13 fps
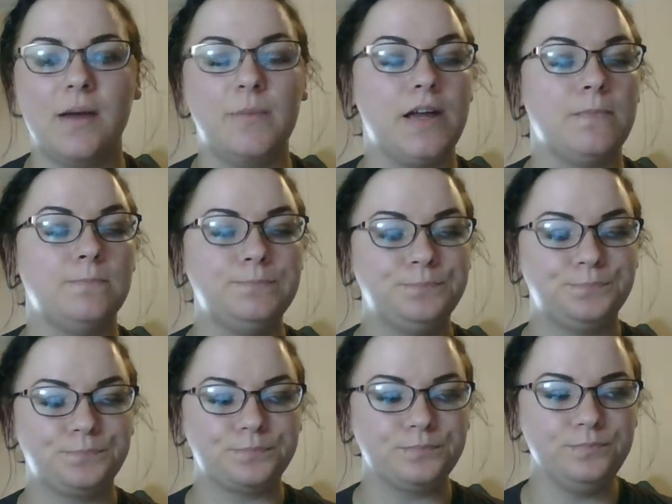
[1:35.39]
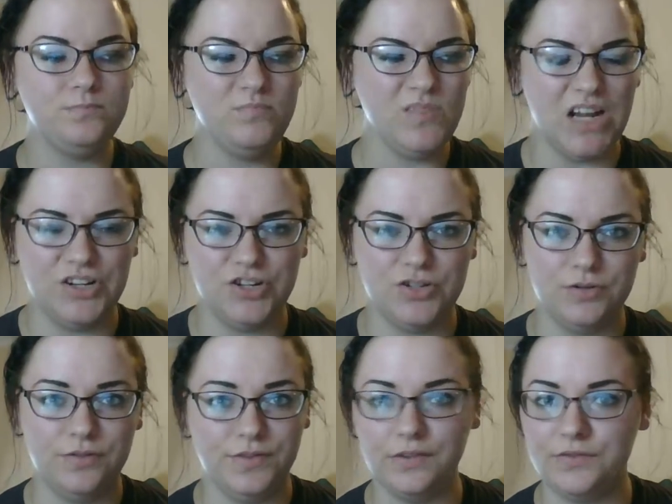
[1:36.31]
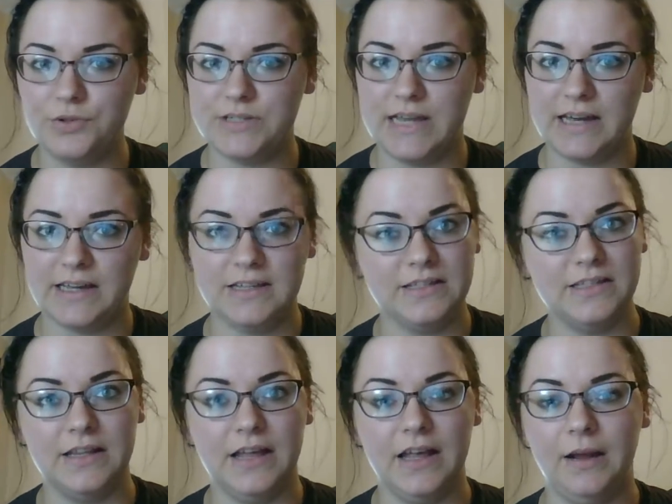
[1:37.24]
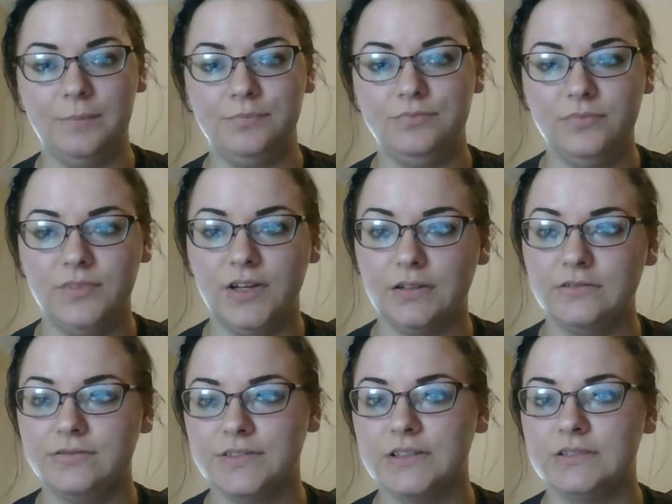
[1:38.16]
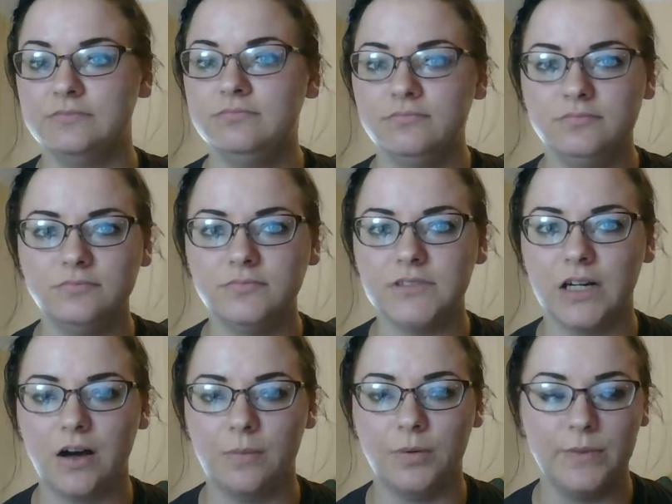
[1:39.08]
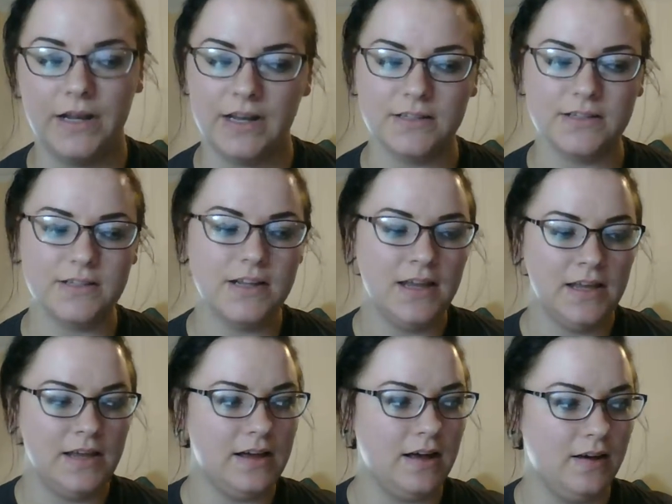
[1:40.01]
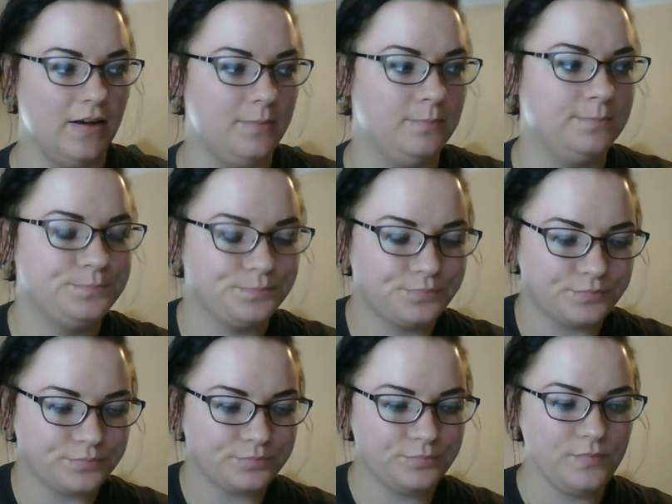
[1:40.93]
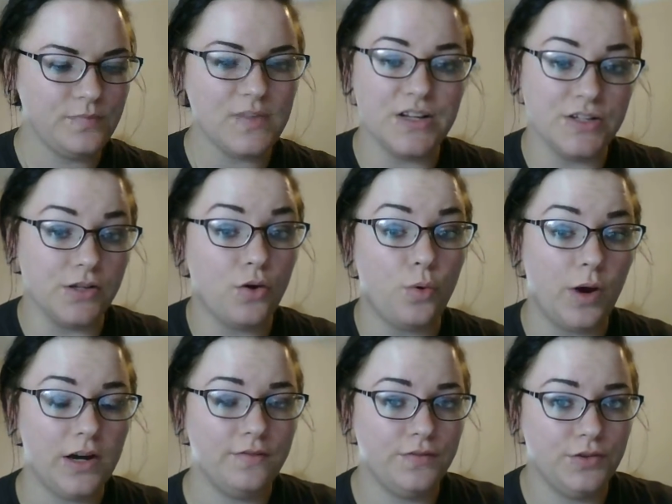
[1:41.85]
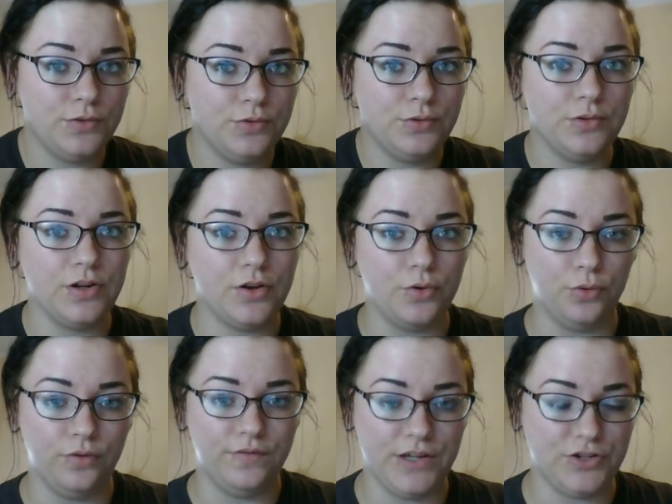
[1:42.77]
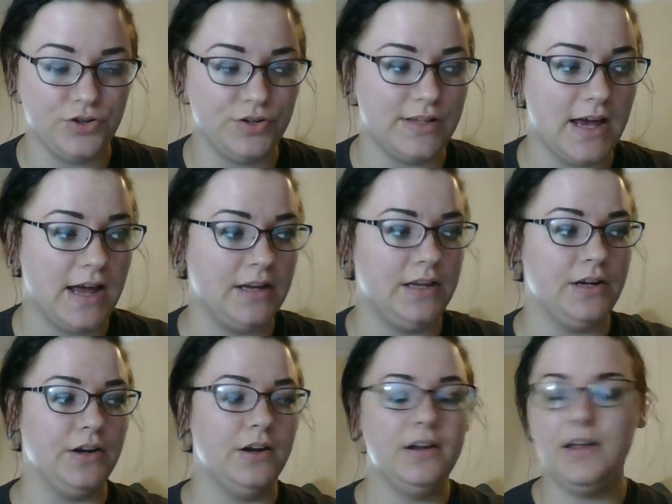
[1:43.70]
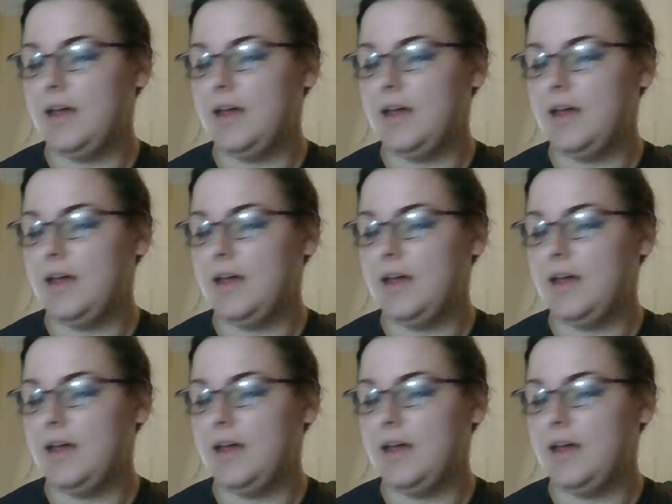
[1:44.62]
I mean, I just do it for a few seconds and then I'm good for a couple minutes. There's quite a few cool features on here.